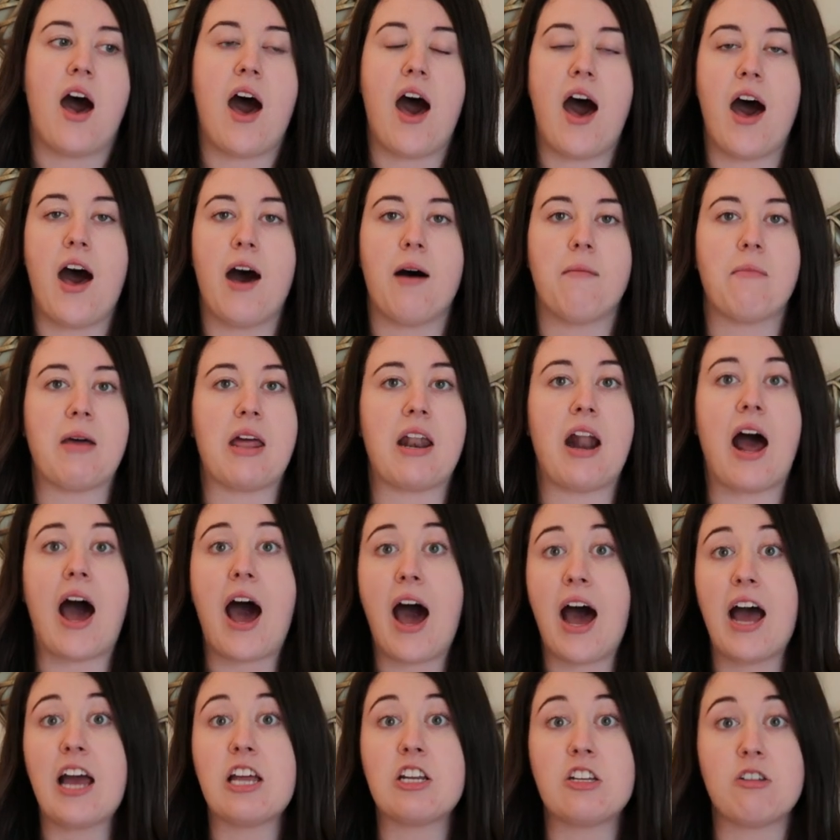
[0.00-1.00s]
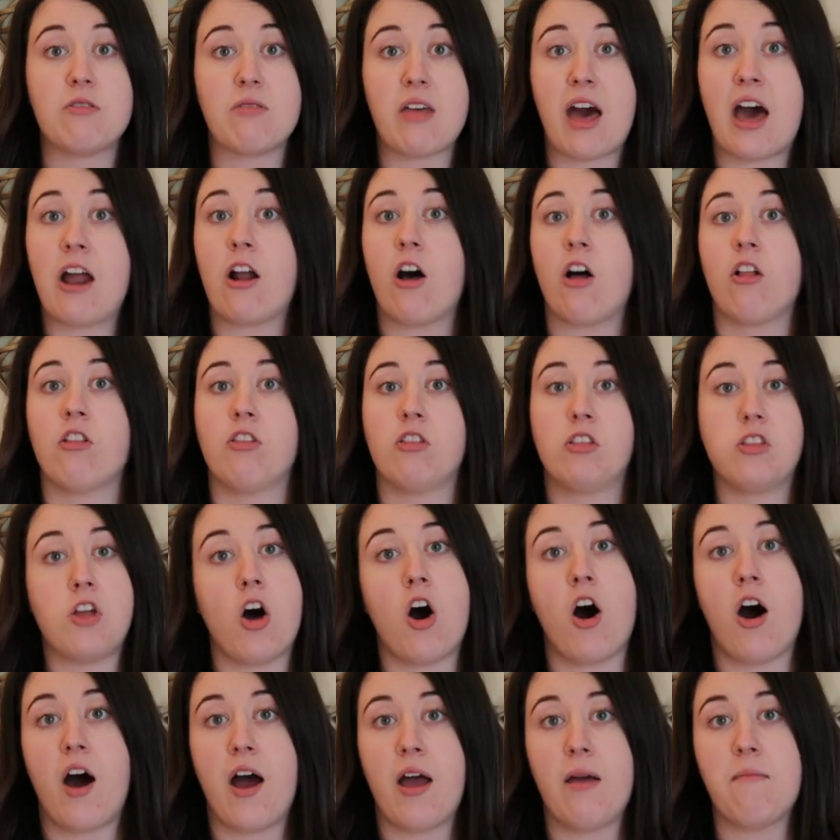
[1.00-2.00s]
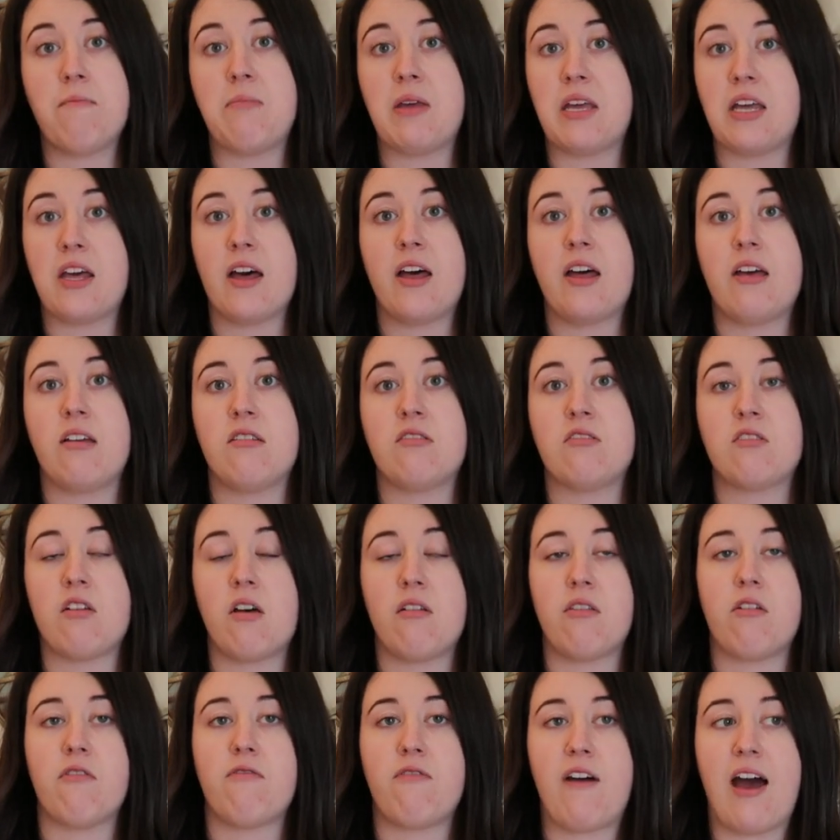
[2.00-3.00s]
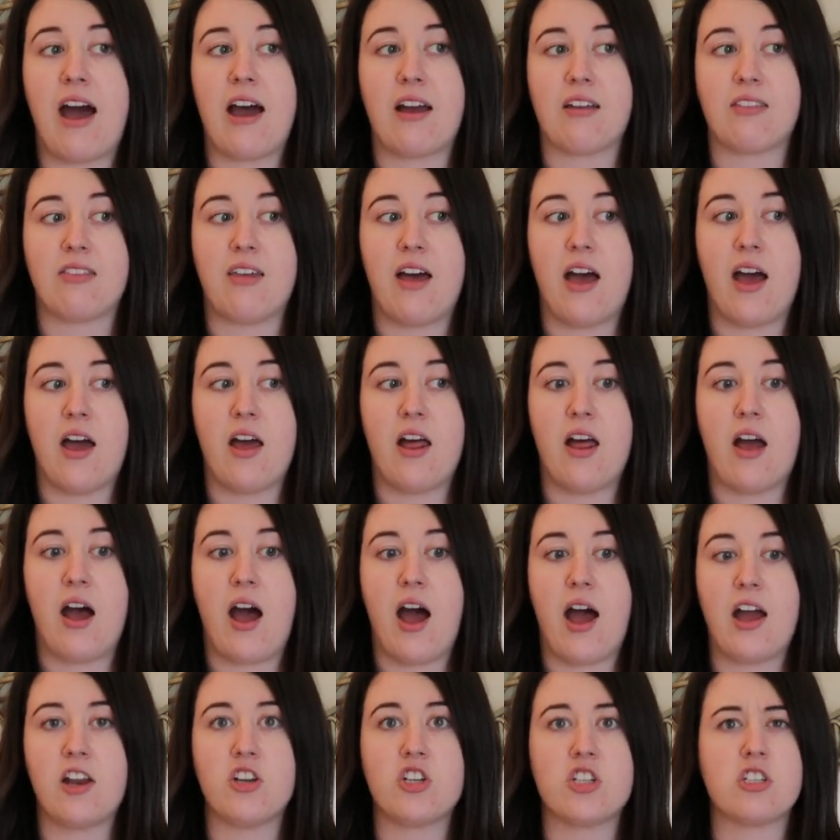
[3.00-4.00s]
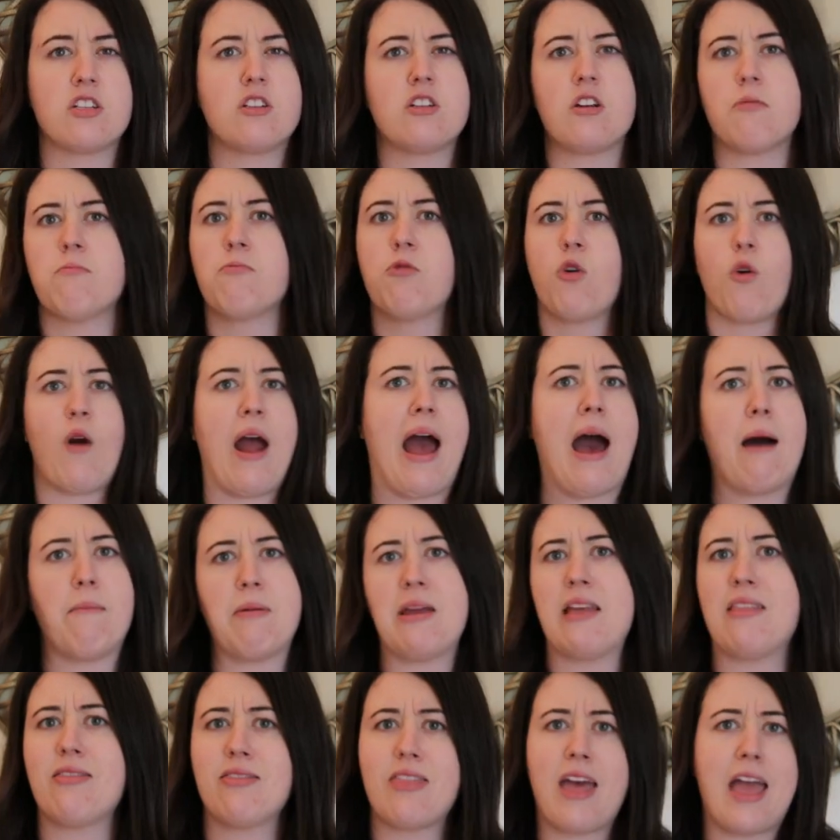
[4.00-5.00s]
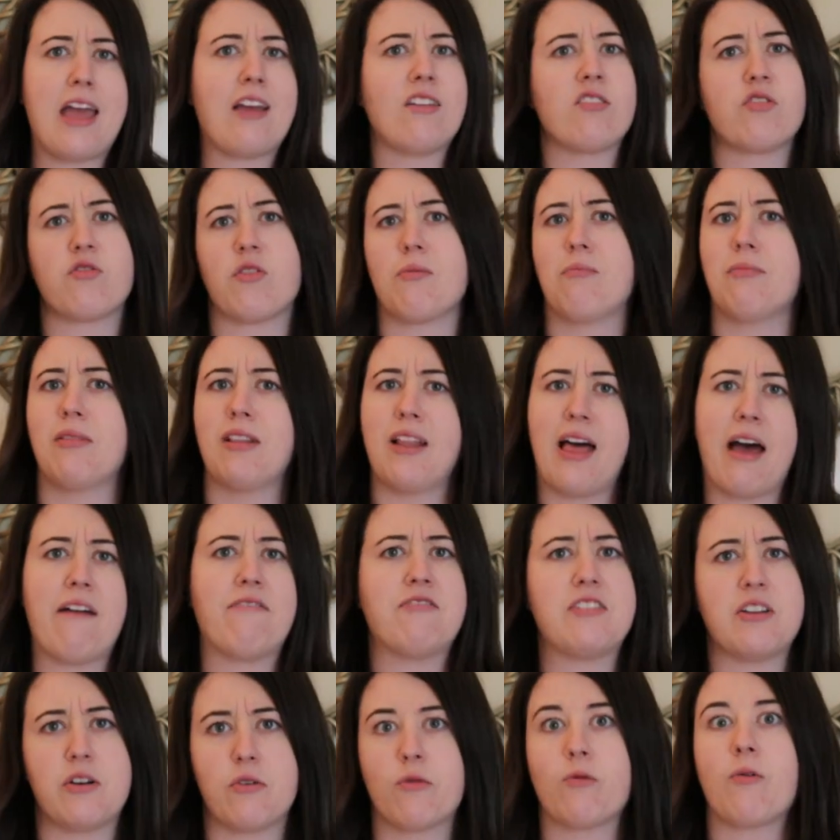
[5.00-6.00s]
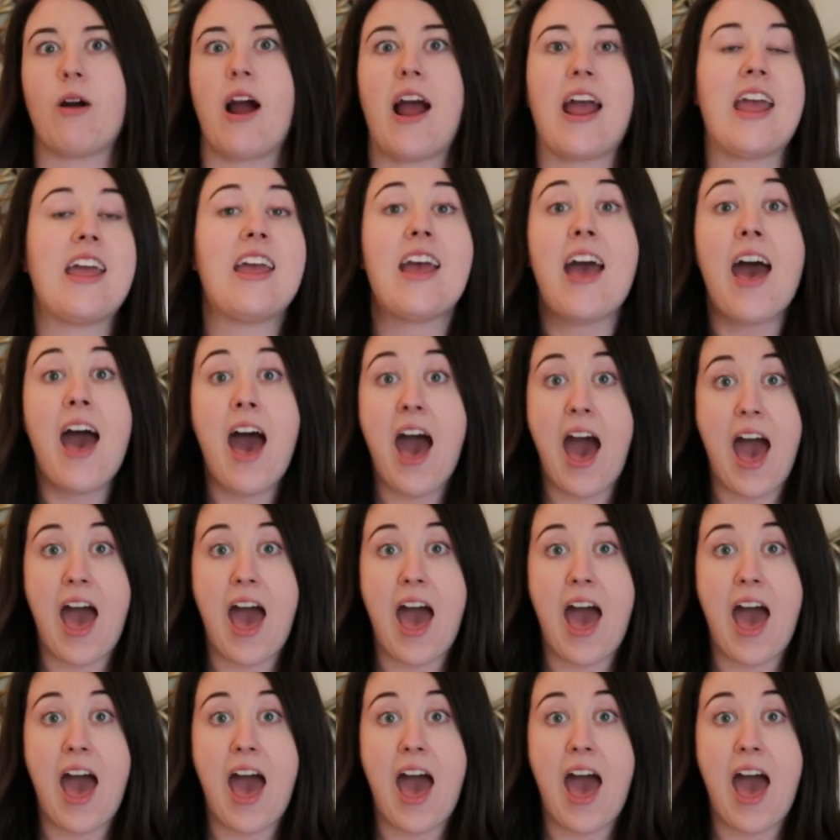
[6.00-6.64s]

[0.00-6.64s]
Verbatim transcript: Um, and I do that a lot because of the fact that I just am grabbing things from left and right,